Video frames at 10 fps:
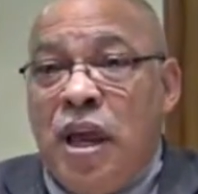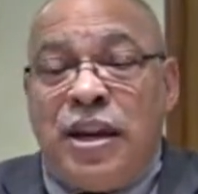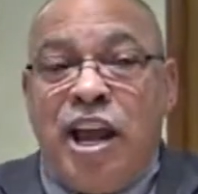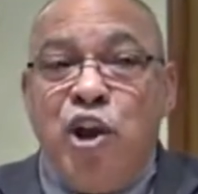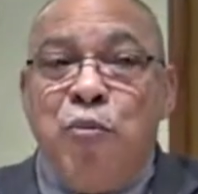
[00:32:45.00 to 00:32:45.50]

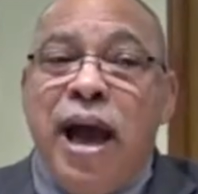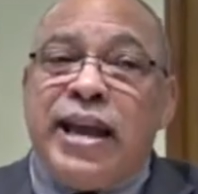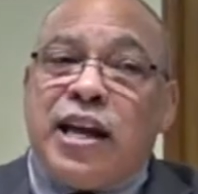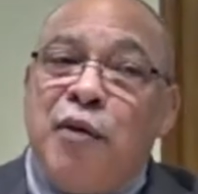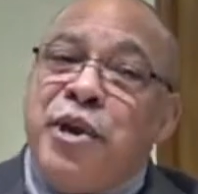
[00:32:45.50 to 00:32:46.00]
Now you
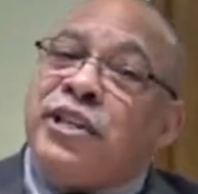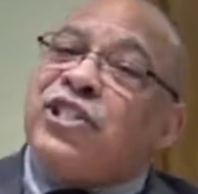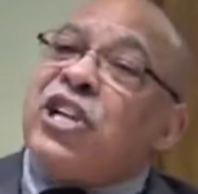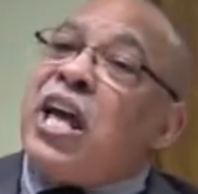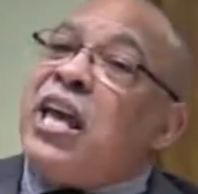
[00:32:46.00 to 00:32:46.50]
might come in
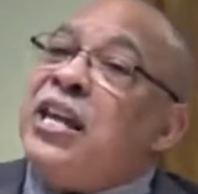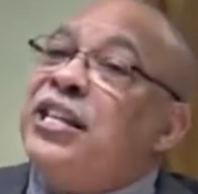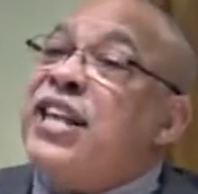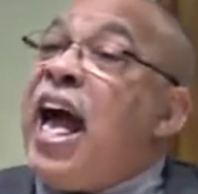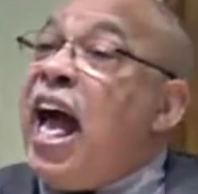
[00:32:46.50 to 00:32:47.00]
shucking and
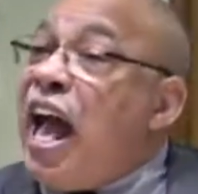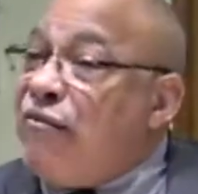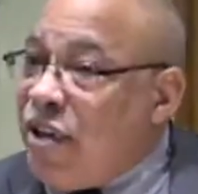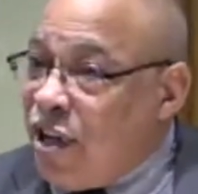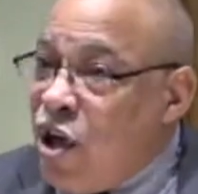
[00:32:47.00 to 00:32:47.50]

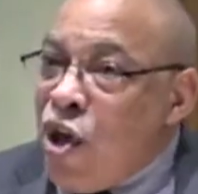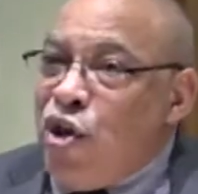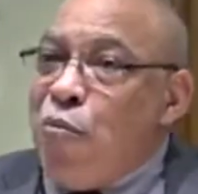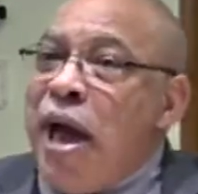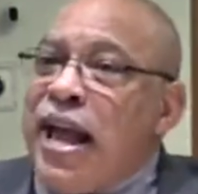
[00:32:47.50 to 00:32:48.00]
jiving.
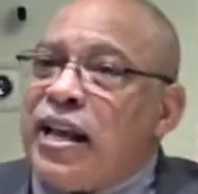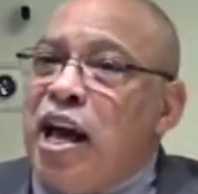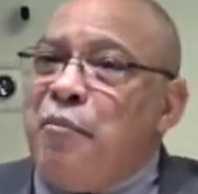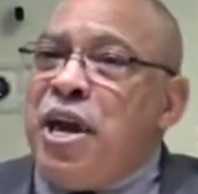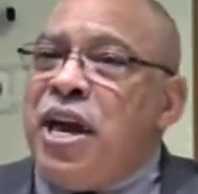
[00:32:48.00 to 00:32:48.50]
You might
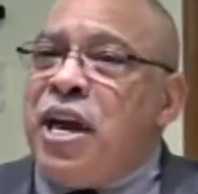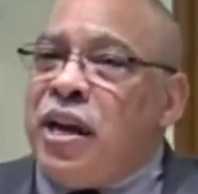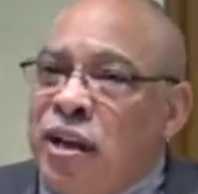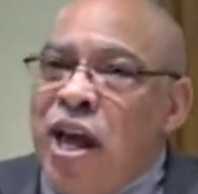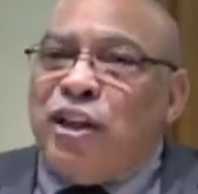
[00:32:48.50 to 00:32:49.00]
come
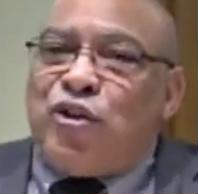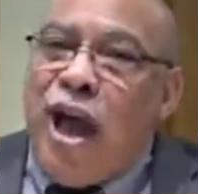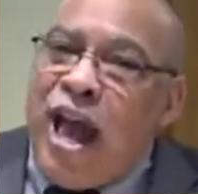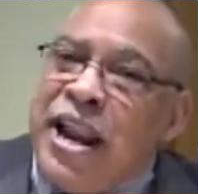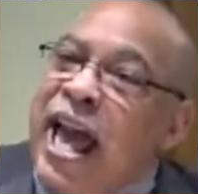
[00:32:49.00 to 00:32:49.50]
in
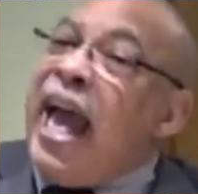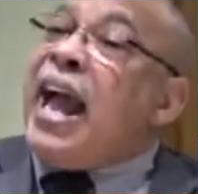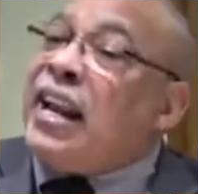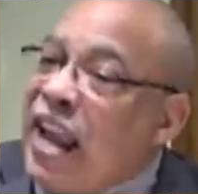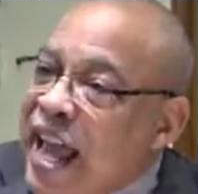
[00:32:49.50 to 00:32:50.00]
trying to
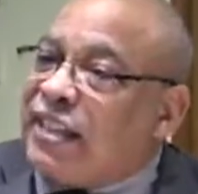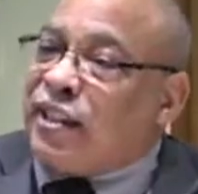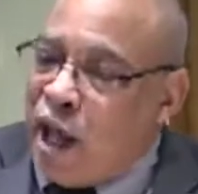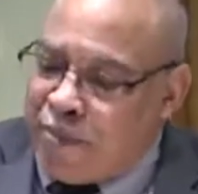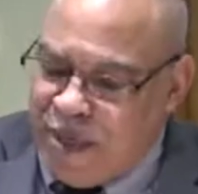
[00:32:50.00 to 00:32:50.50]
act like
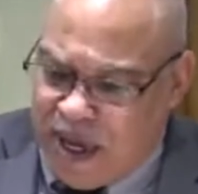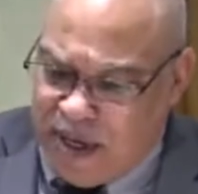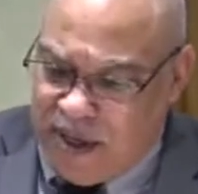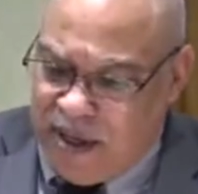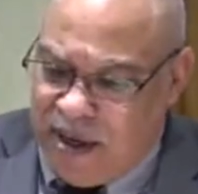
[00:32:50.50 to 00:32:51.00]
something,
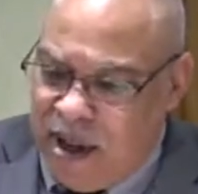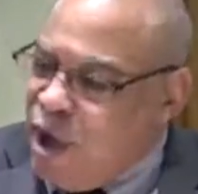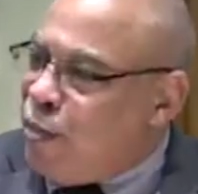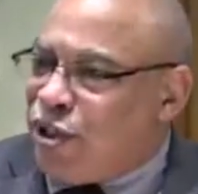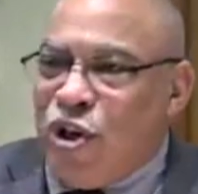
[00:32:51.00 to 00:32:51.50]

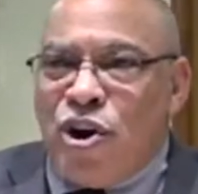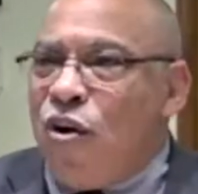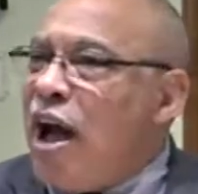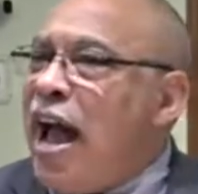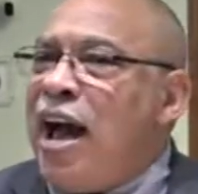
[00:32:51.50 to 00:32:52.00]
but you
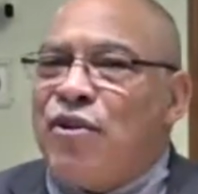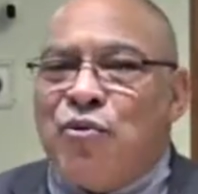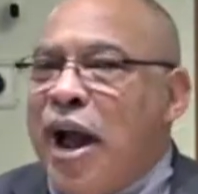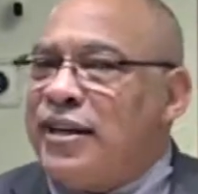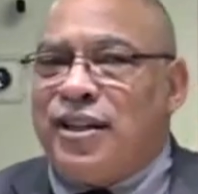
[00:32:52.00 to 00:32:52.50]
don't have a
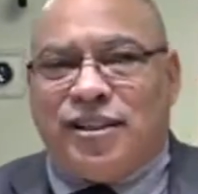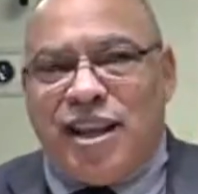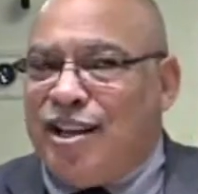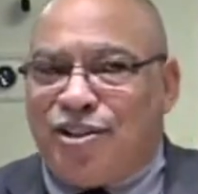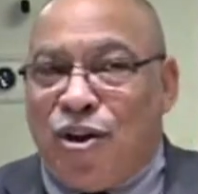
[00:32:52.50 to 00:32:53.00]
right to
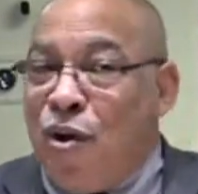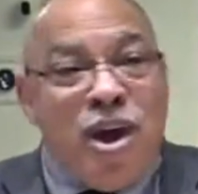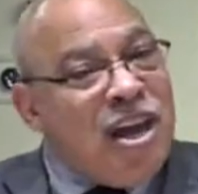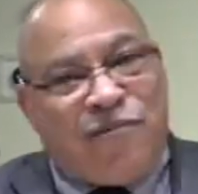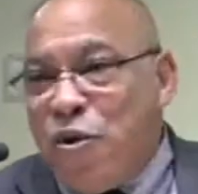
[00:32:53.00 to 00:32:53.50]
say so
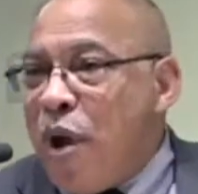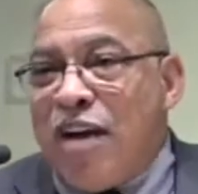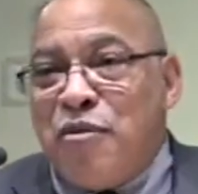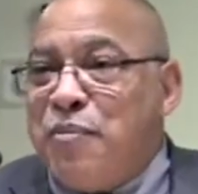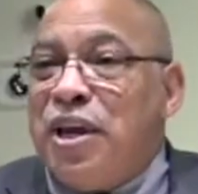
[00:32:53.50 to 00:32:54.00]
if you
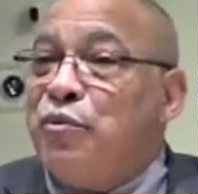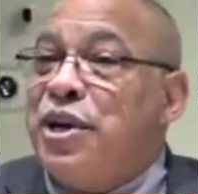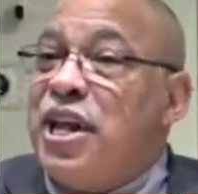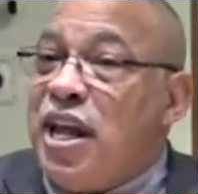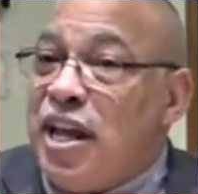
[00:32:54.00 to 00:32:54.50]
haven't been
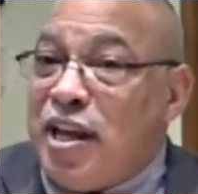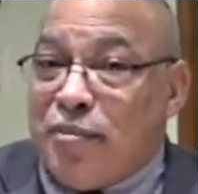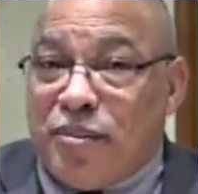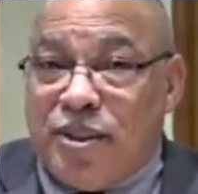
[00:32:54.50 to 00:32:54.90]
redeemed.